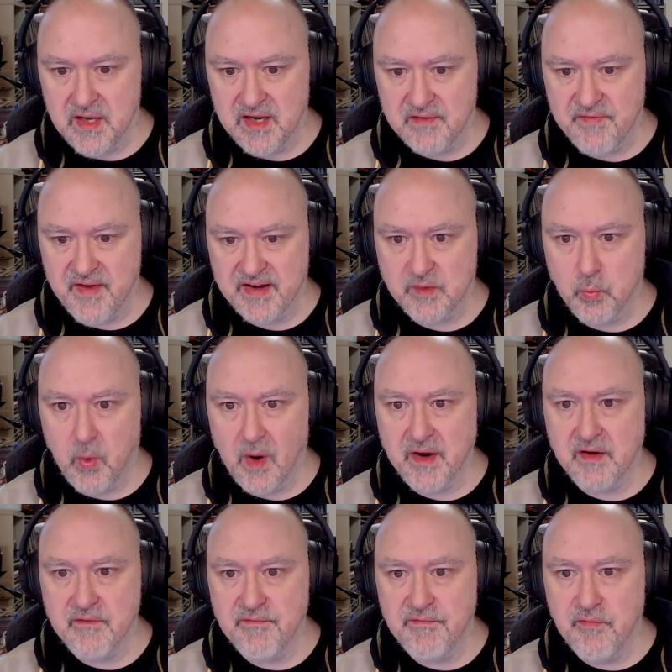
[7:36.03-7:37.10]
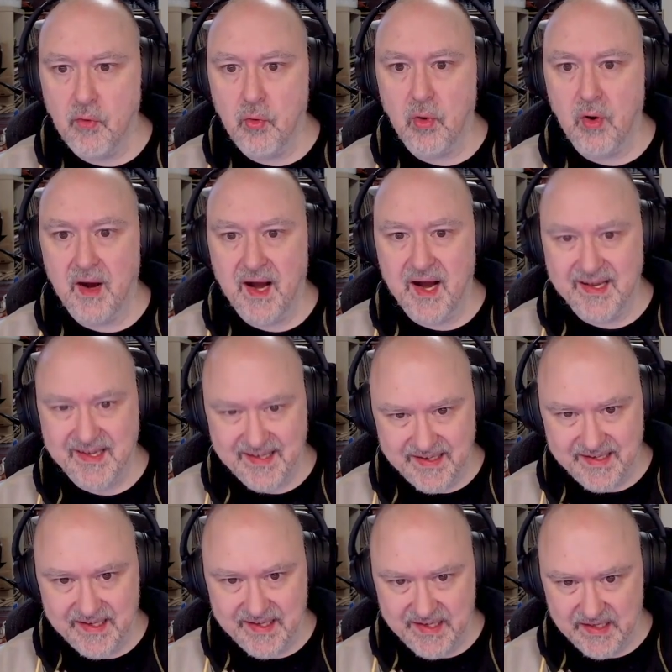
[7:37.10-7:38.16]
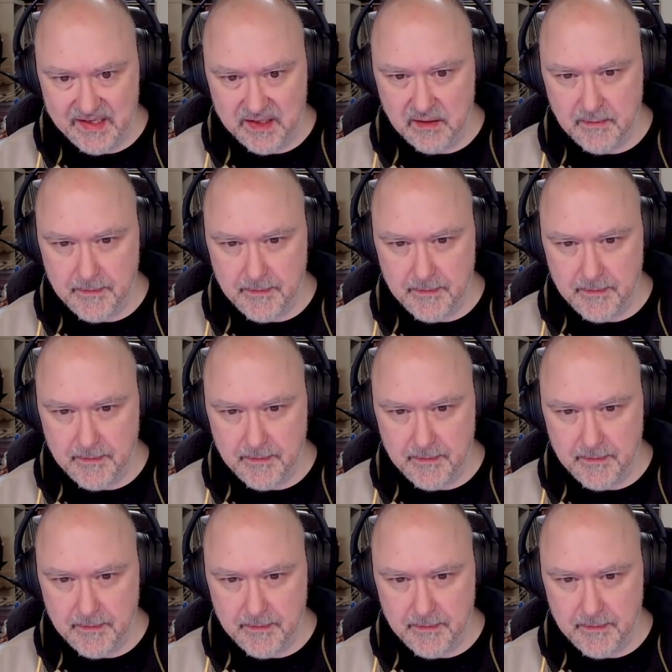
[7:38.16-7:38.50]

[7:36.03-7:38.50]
In fact, one and four are in here.